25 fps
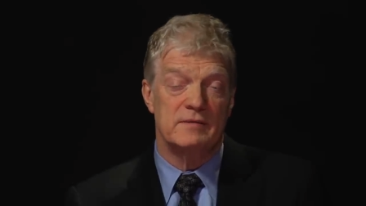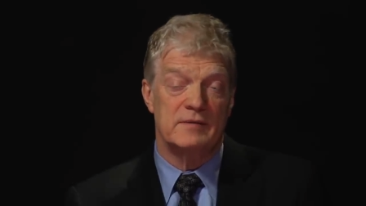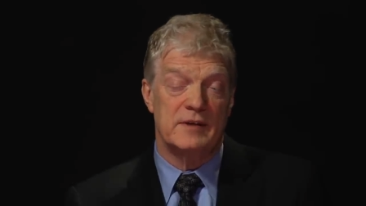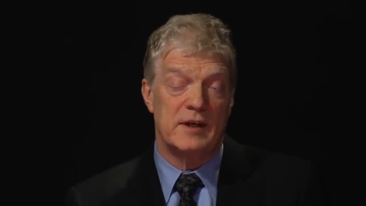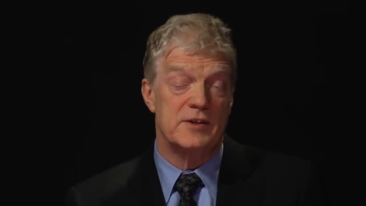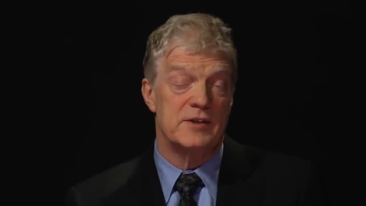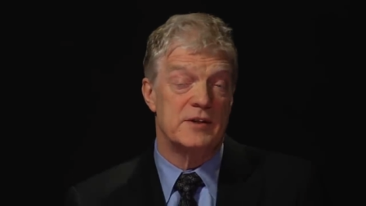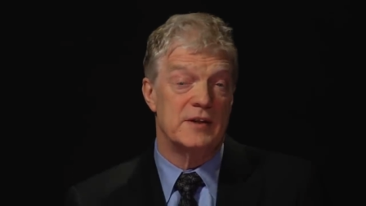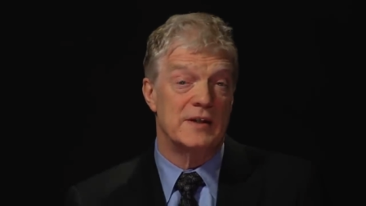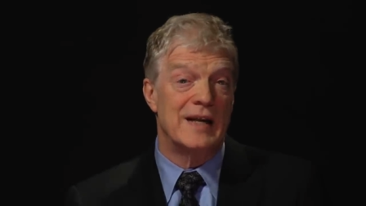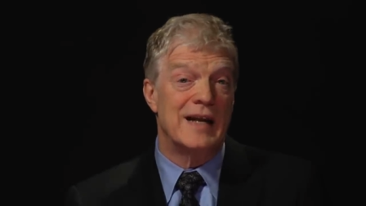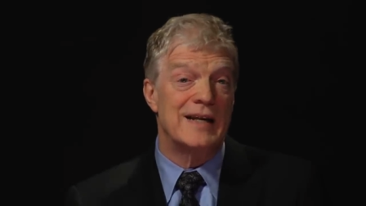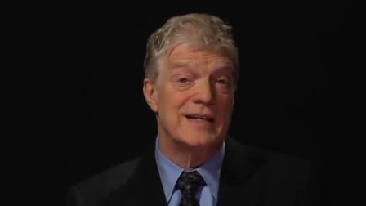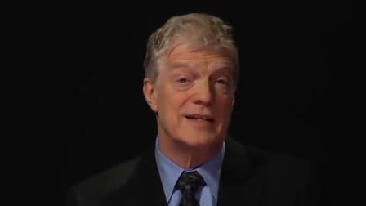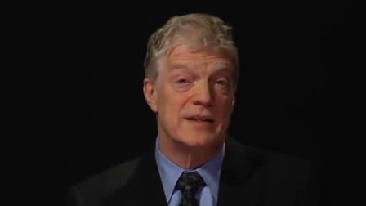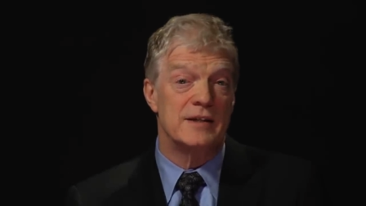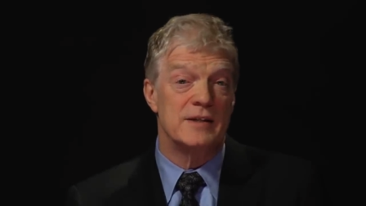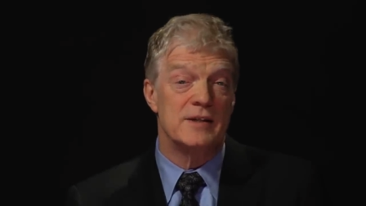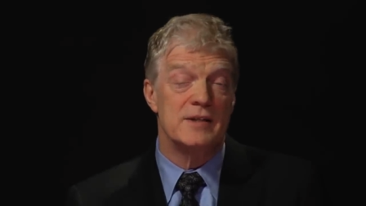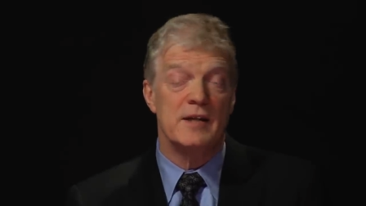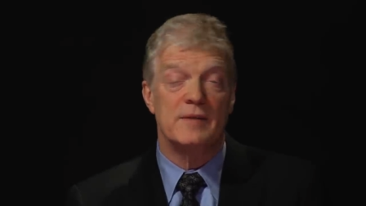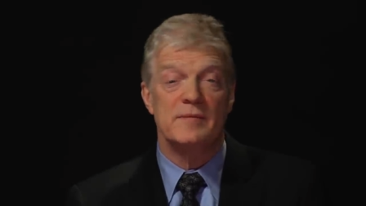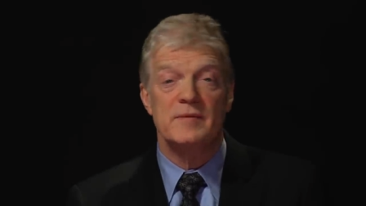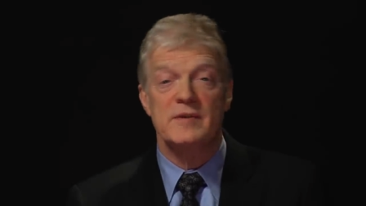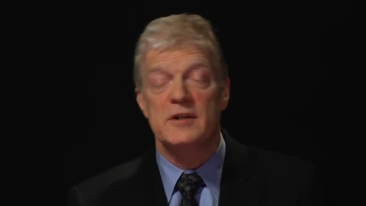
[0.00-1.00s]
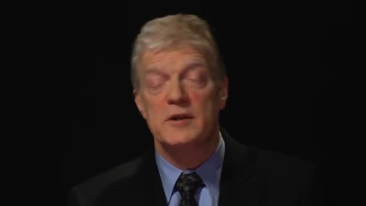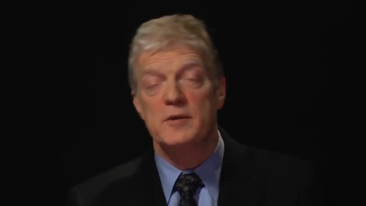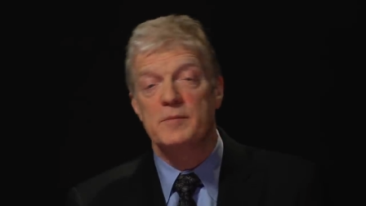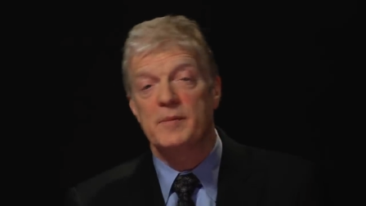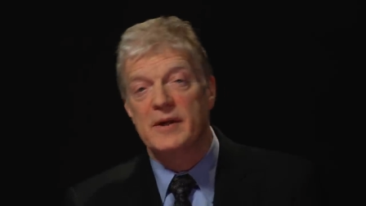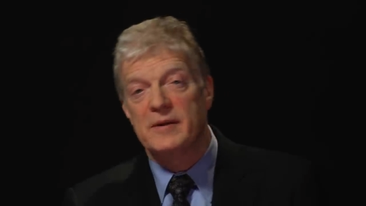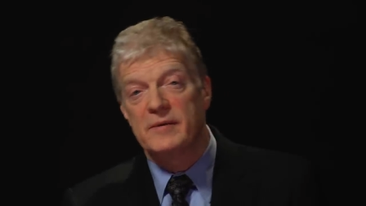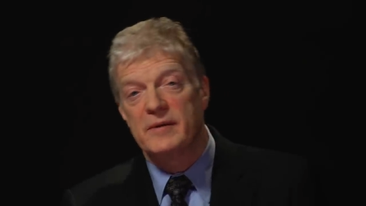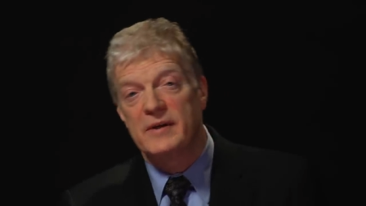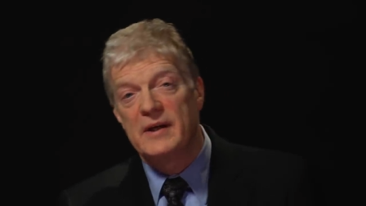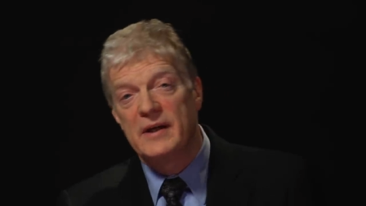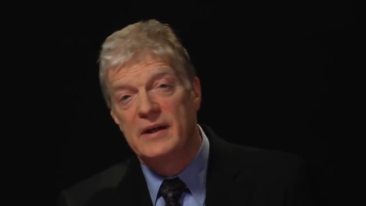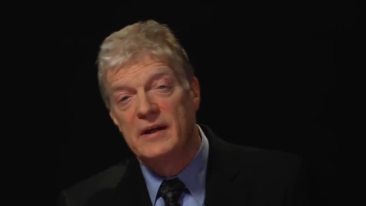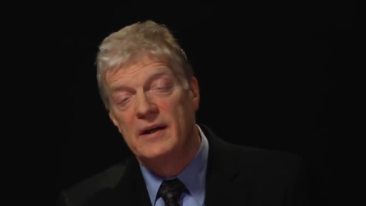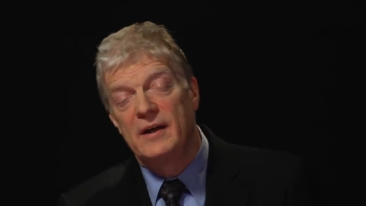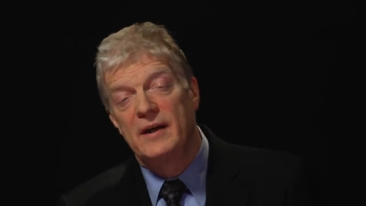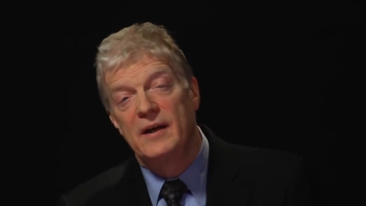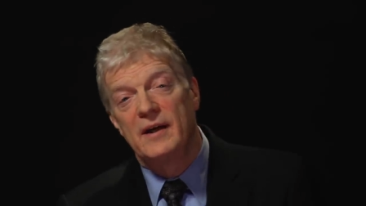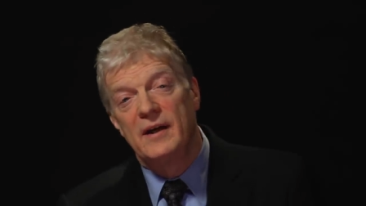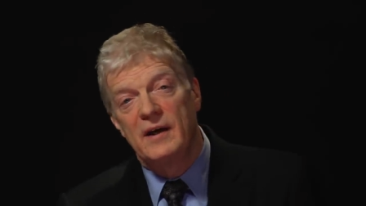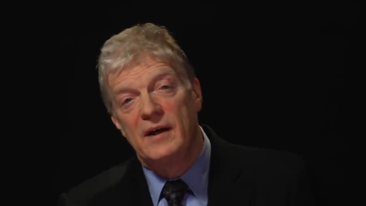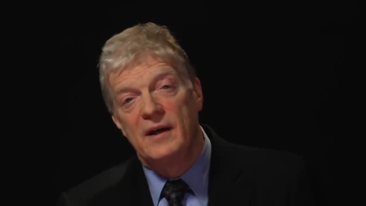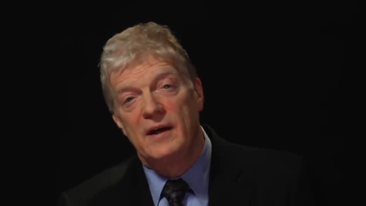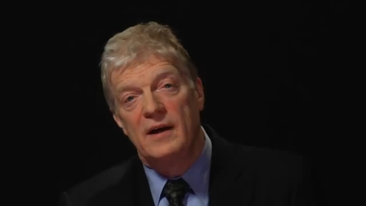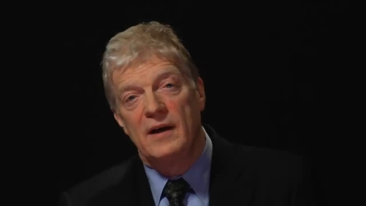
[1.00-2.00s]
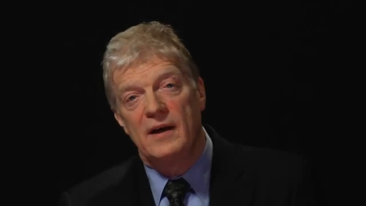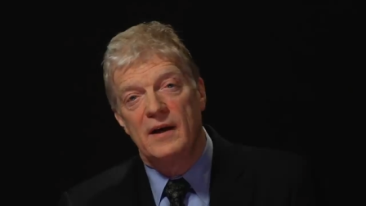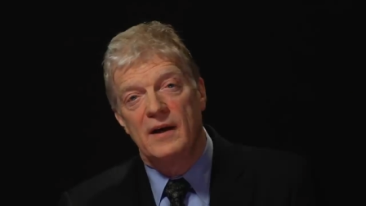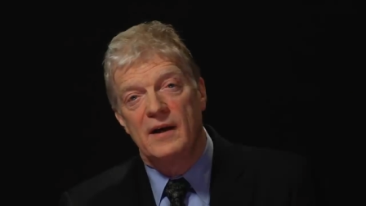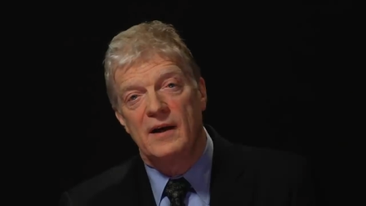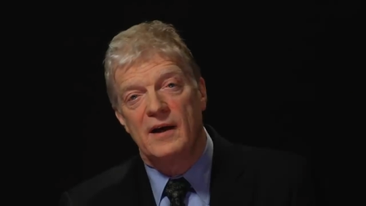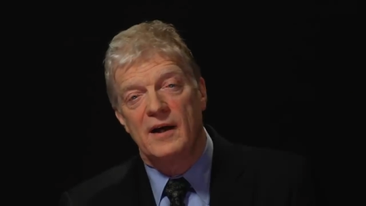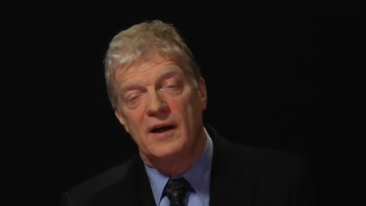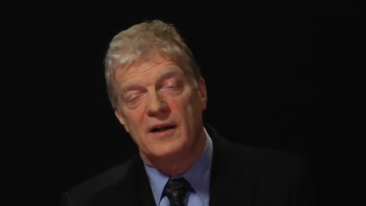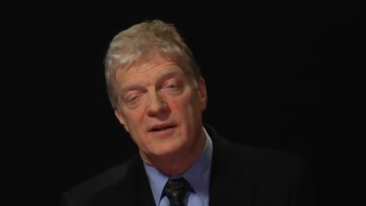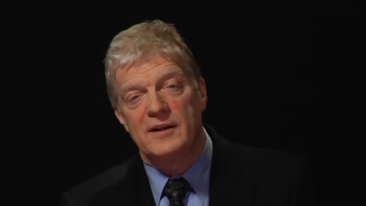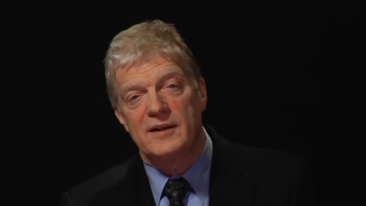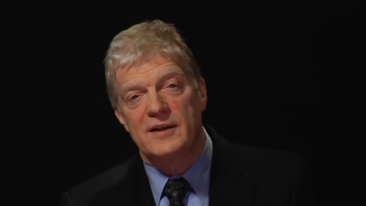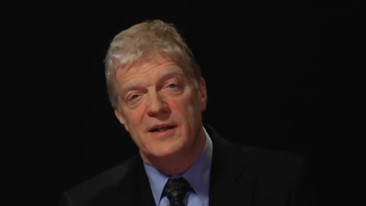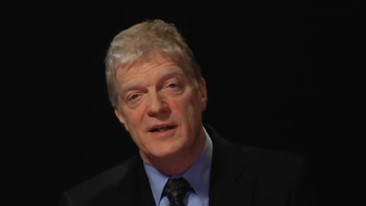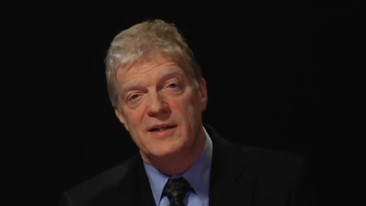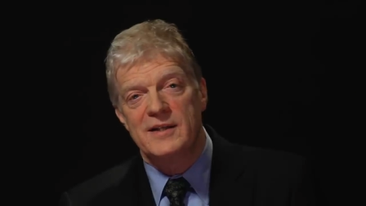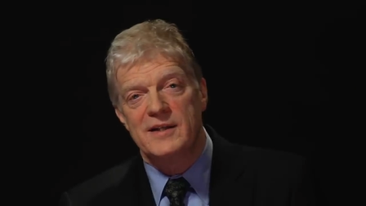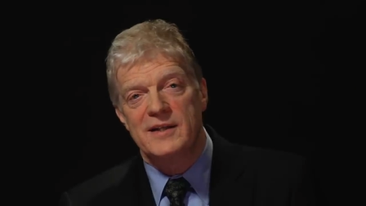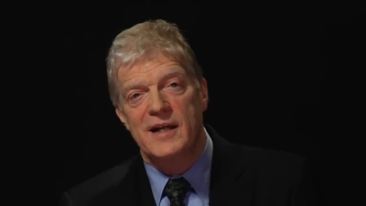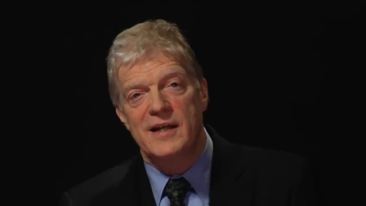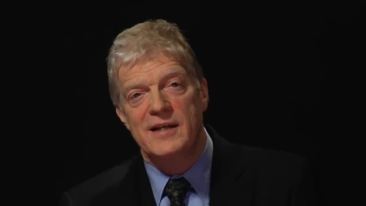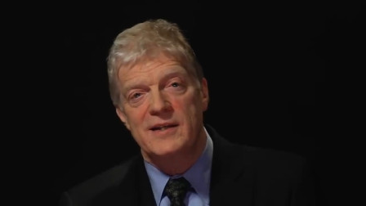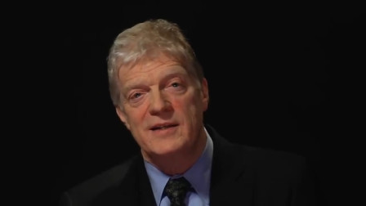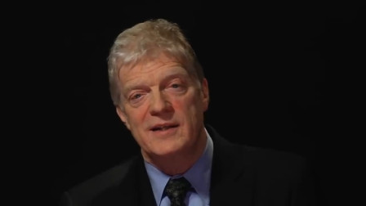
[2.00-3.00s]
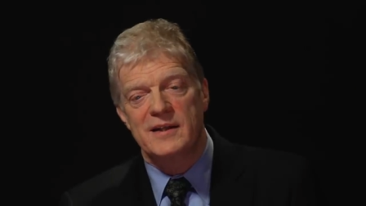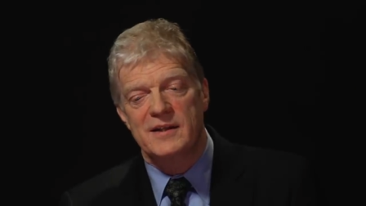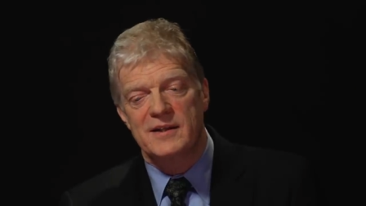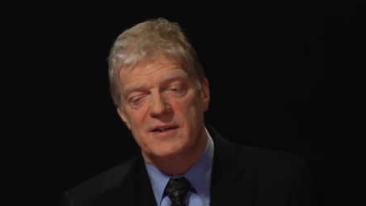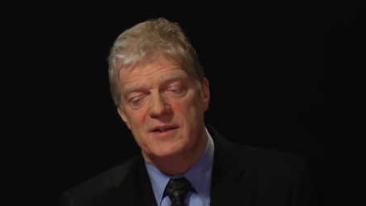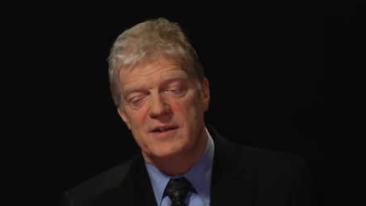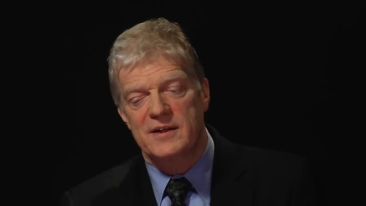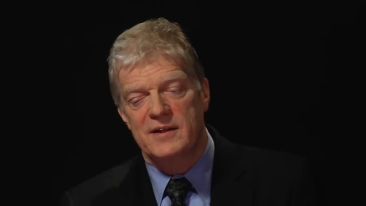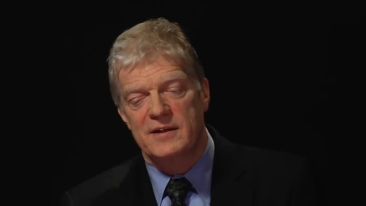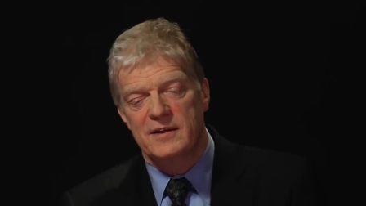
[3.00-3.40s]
that's the 1970s, by the way, and the 1980s.